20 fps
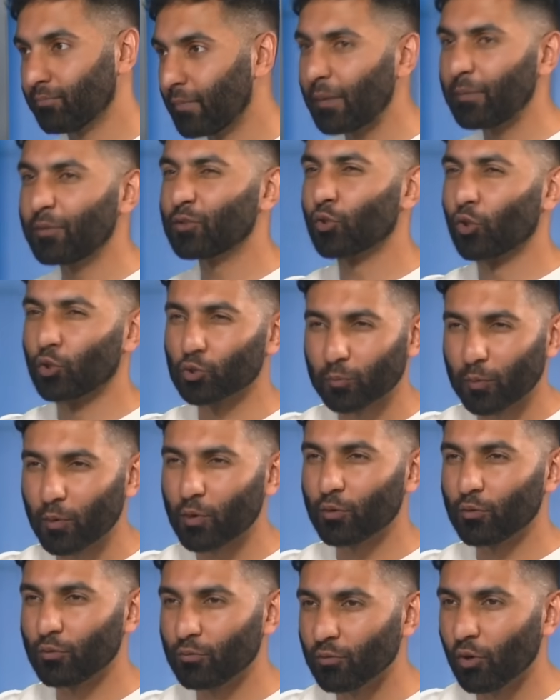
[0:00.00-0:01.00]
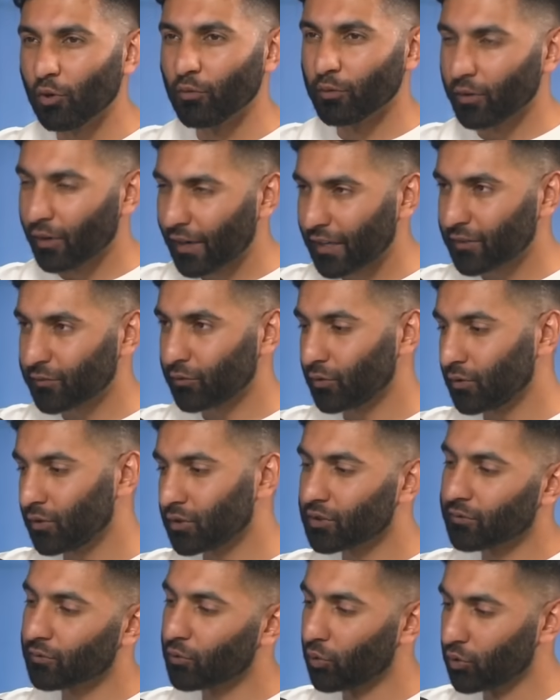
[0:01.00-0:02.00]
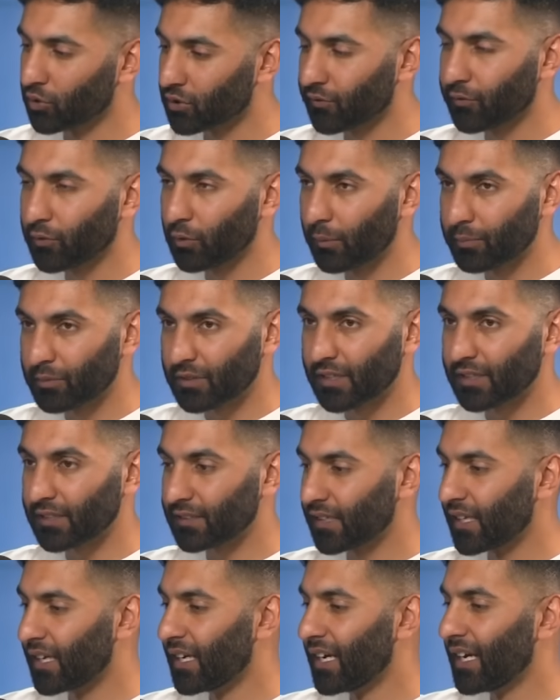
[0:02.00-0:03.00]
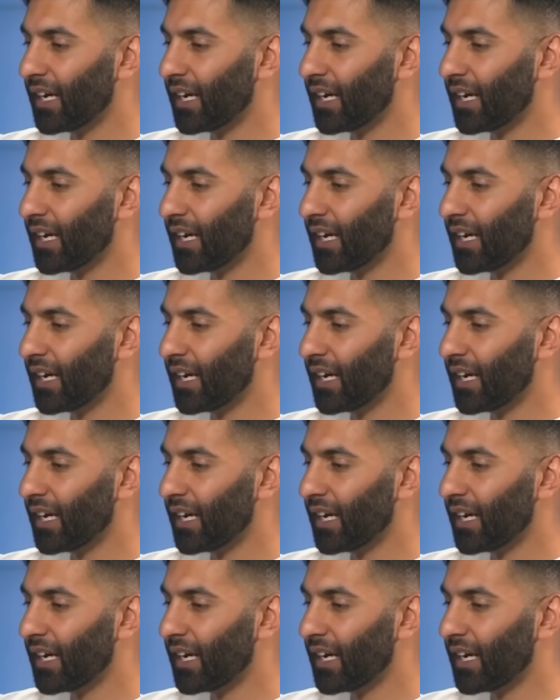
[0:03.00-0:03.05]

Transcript: maybe Salzburg, who over the last few years have caused a few upsets.